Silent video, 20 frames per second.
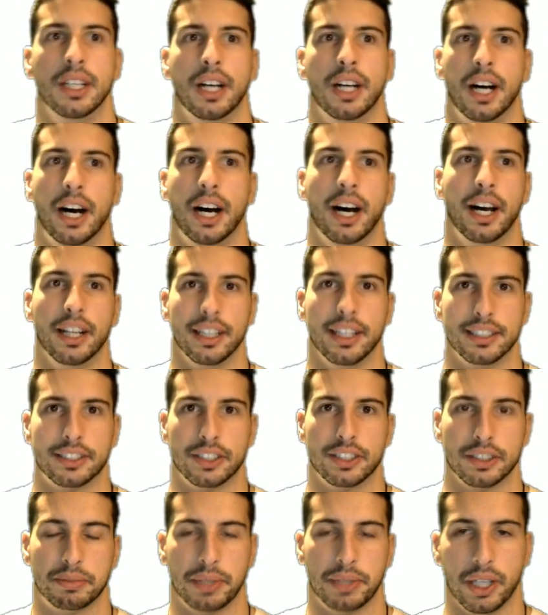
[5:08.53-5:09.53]
uh, let's
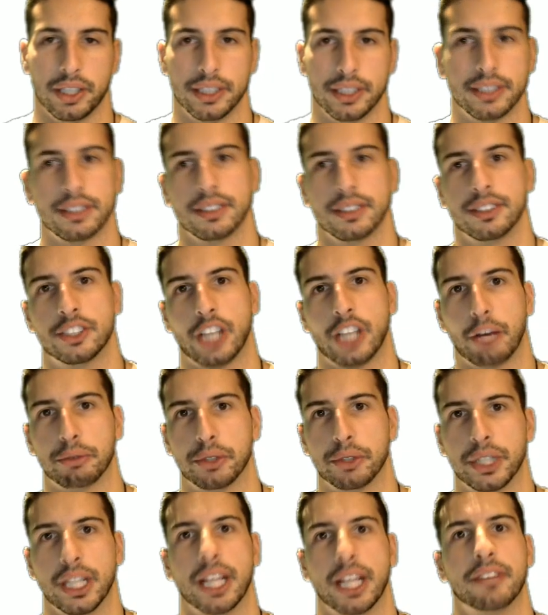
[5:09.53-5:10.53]
just be honest, chapter
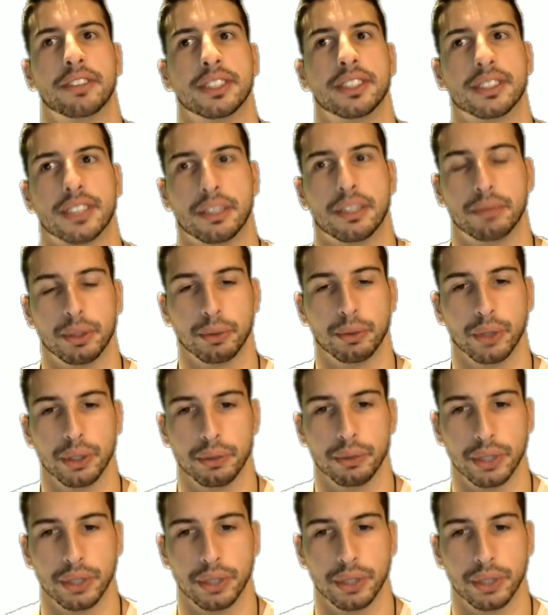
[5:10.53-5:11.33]
eleven is going to be really, really